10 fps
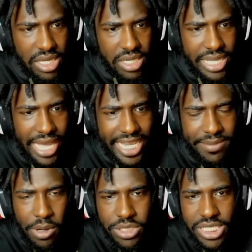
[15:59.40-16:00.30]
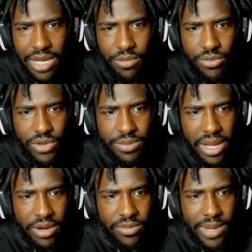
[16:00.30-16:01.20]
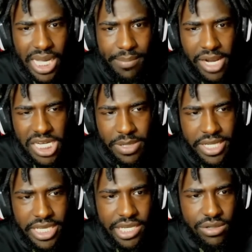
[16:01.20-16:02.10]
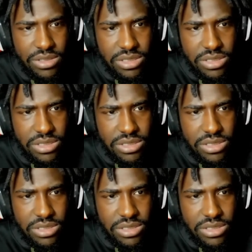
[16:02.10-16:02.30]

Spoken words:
Gotta keep notes of that when my command for the Eagles.